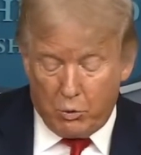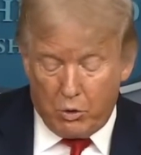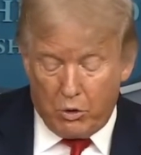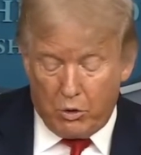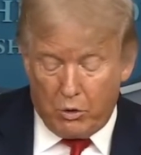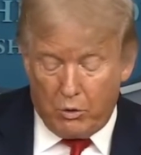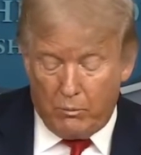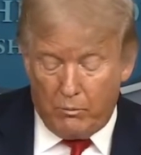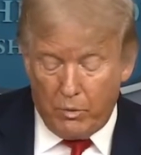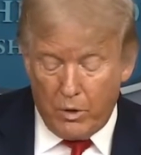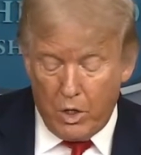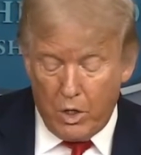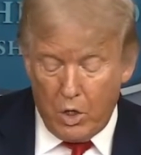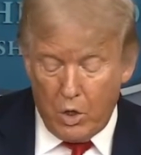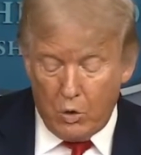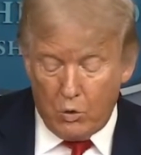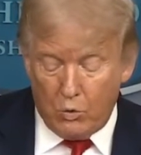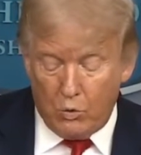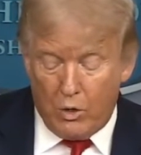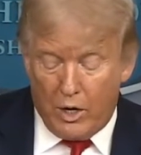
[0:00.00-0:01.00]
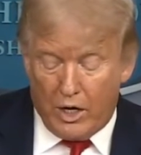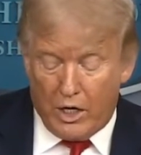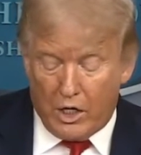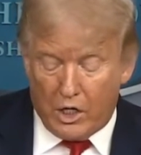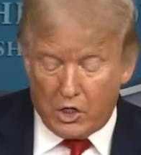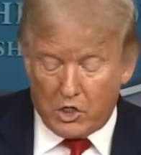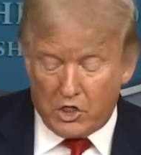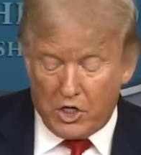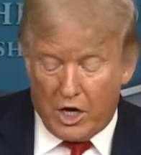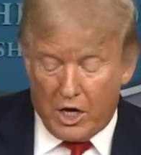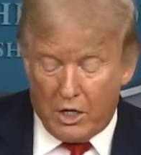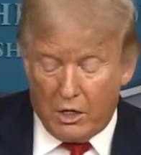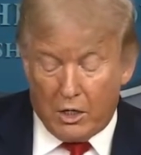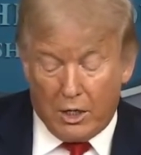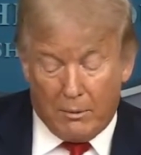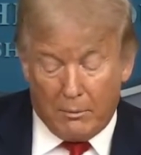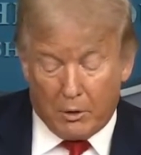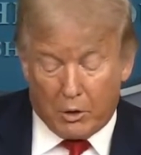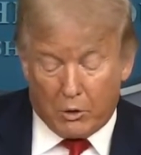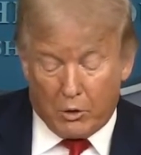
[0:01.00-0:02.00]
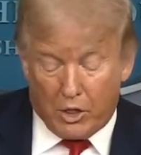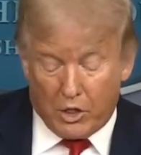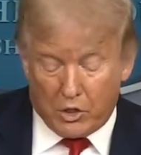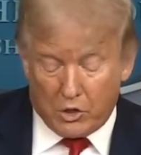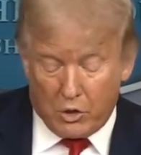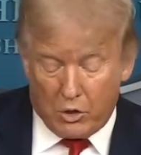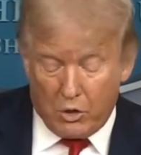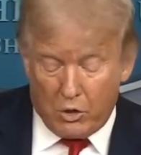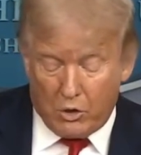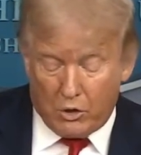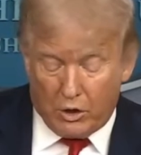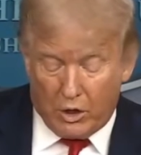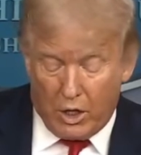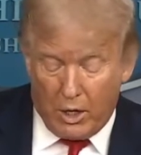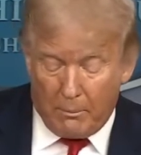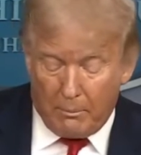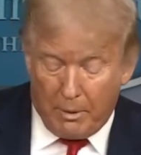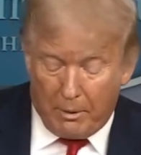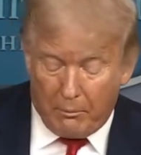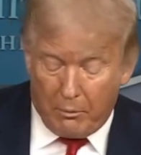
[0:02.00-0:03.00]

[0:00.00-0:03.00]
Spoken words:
We're ready to send. Democrats are holding up.